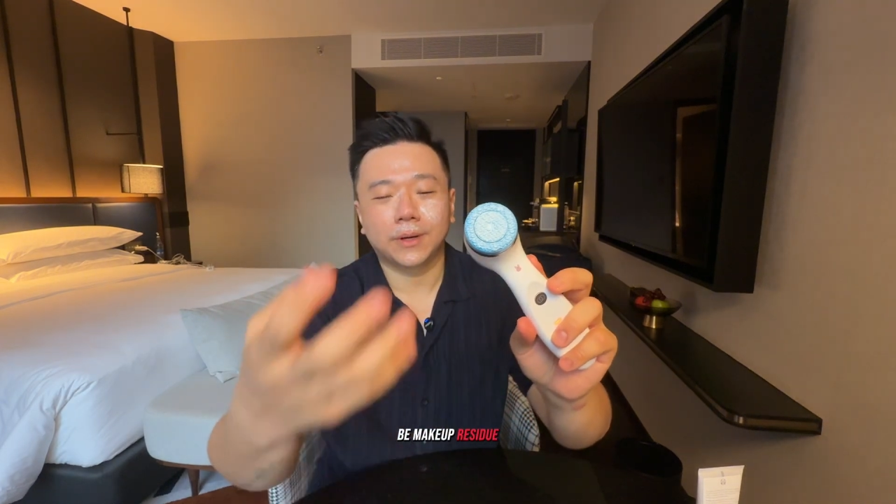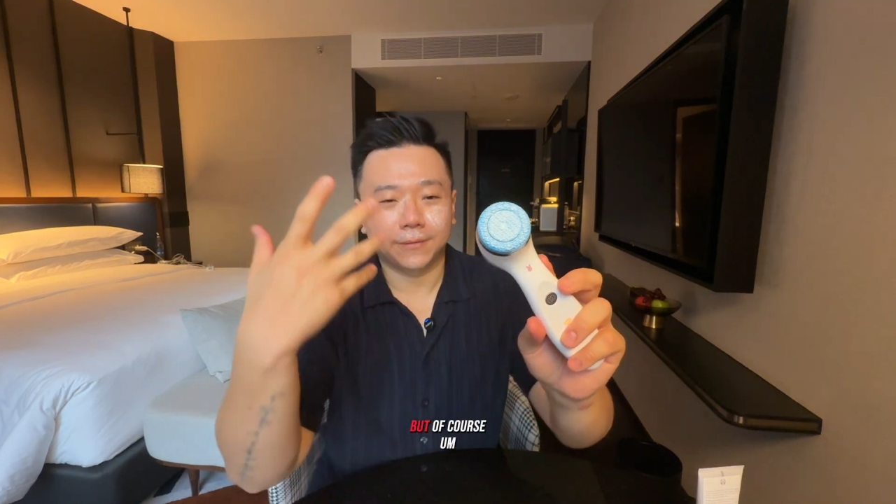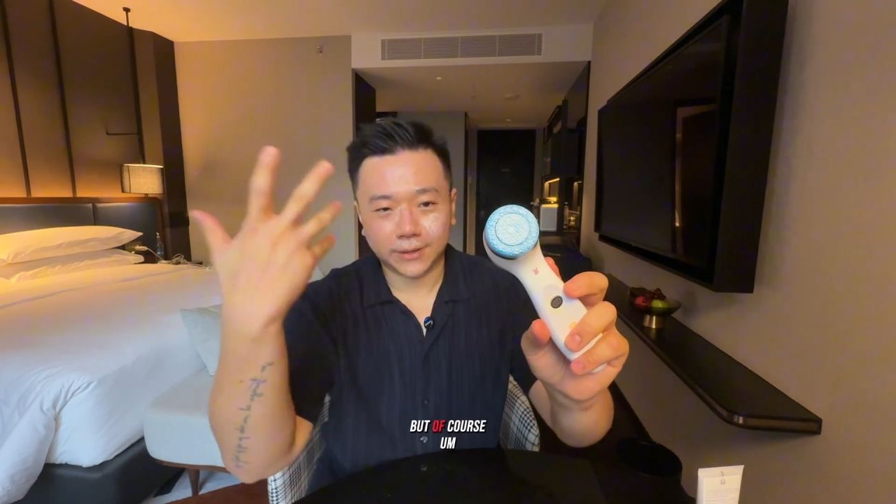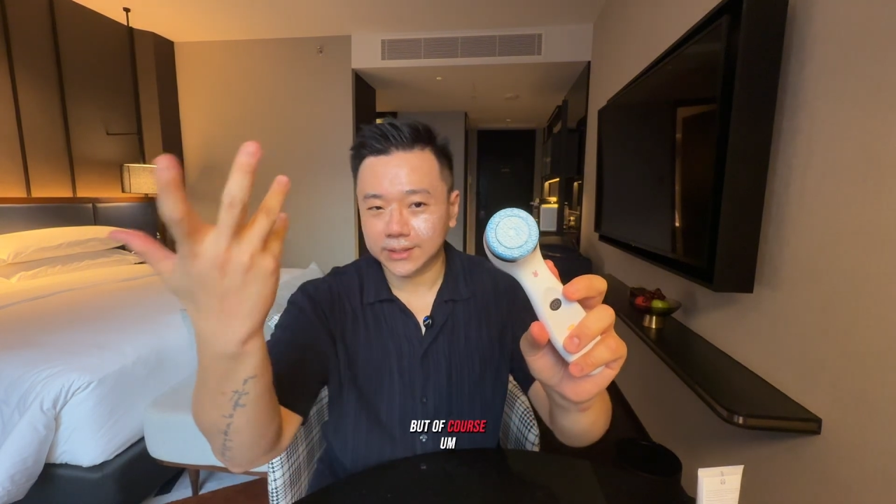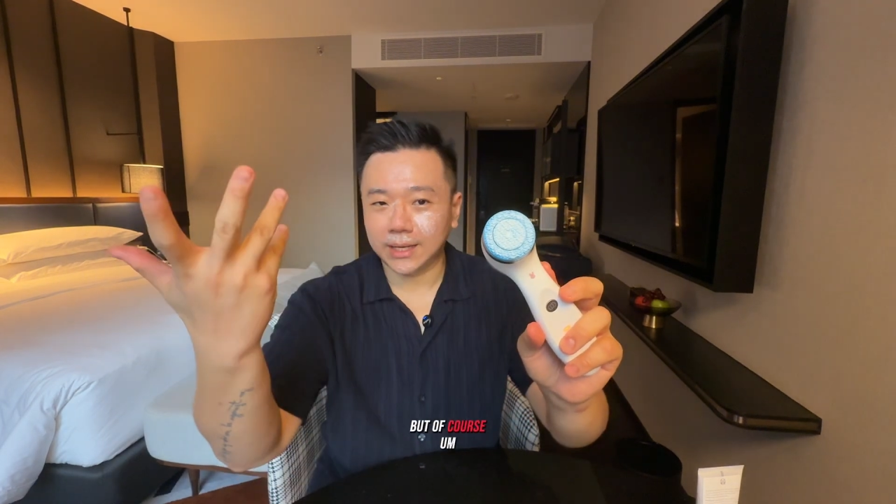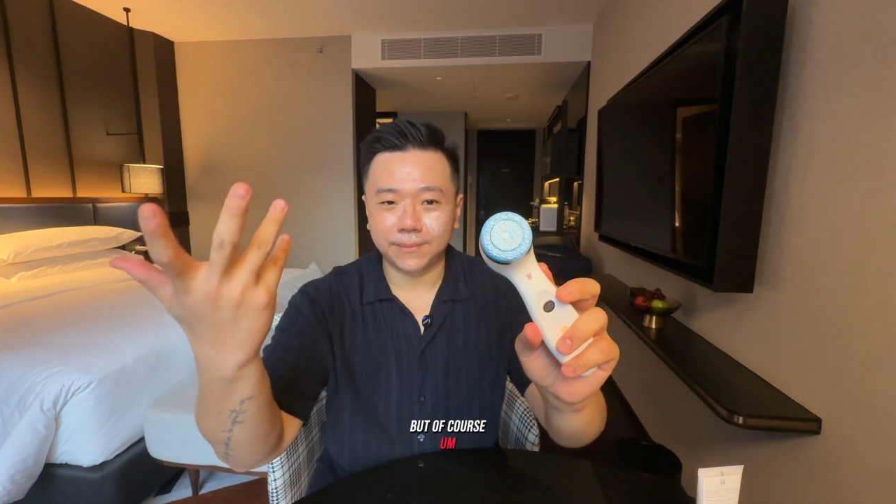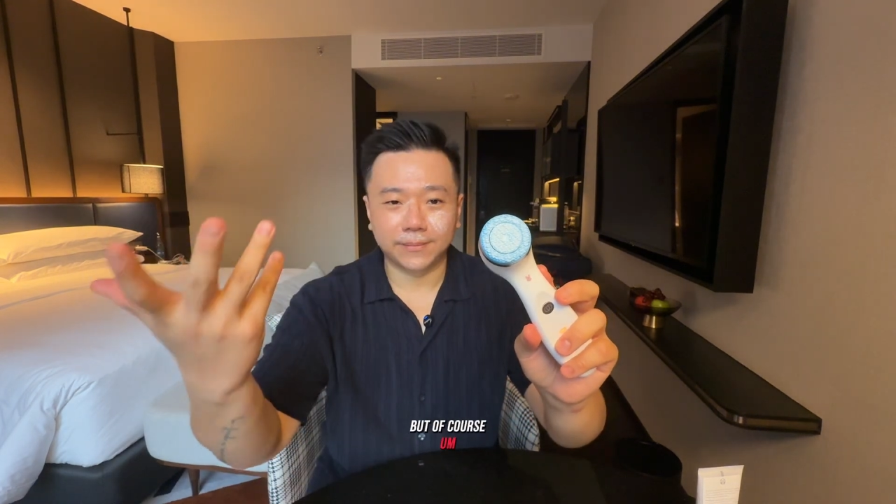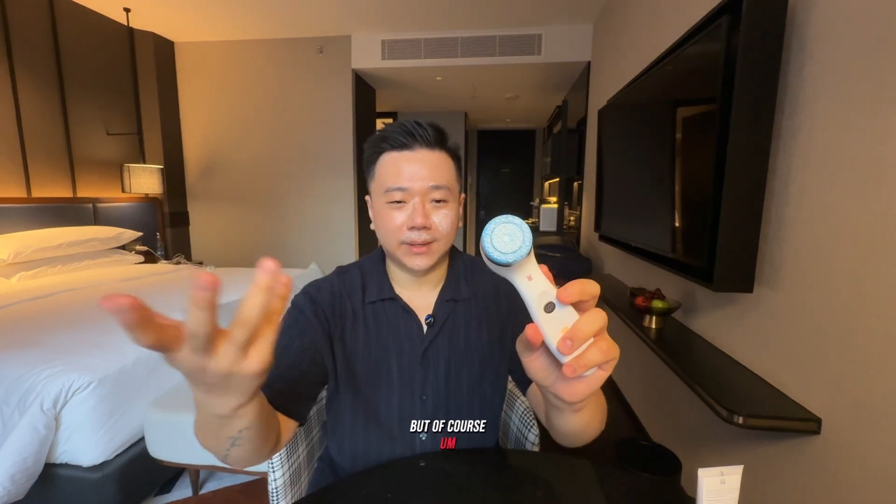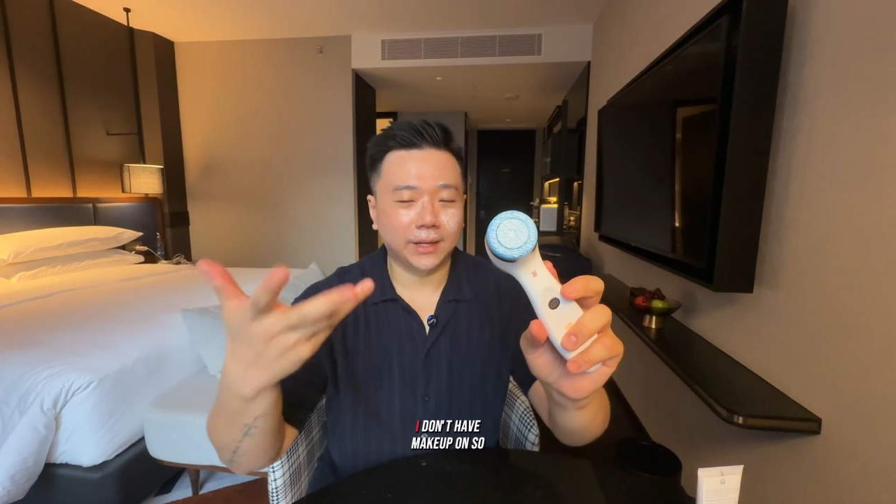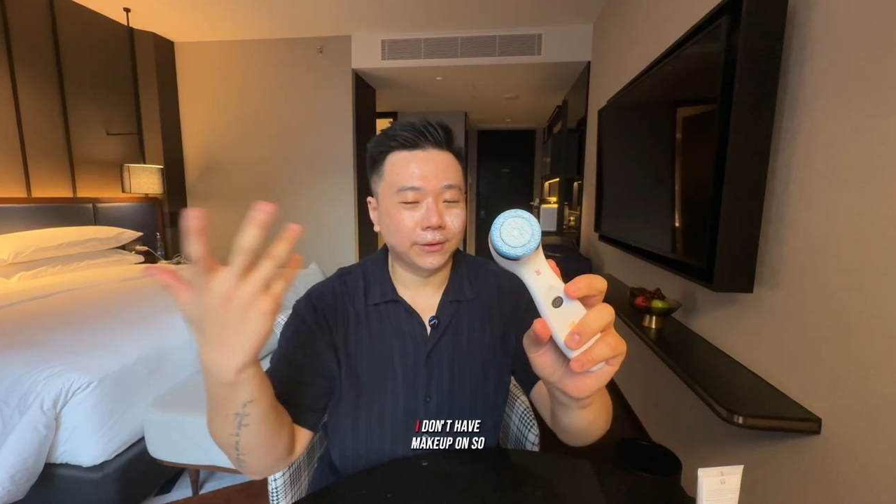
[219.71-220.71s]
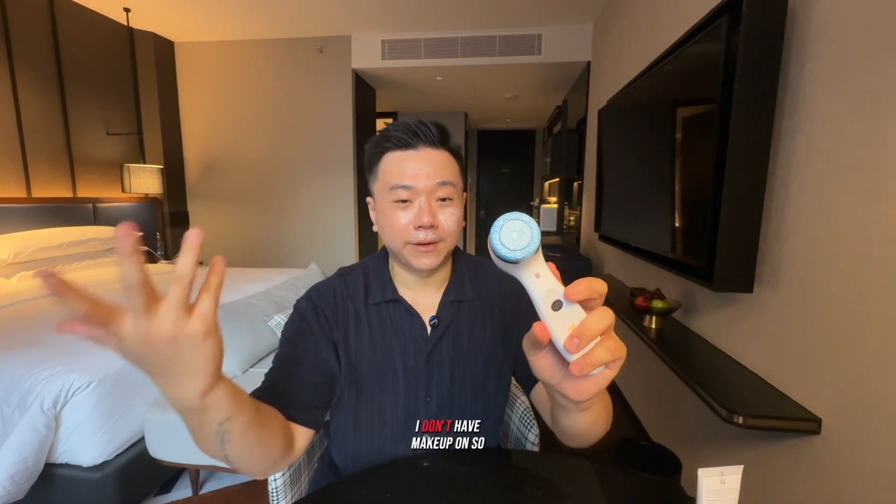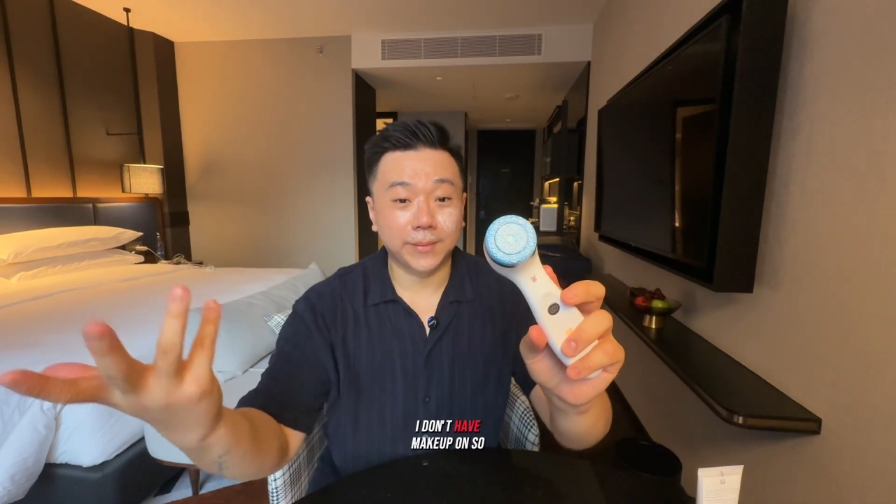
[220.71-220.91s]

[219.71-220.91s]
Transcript: but of course I don't have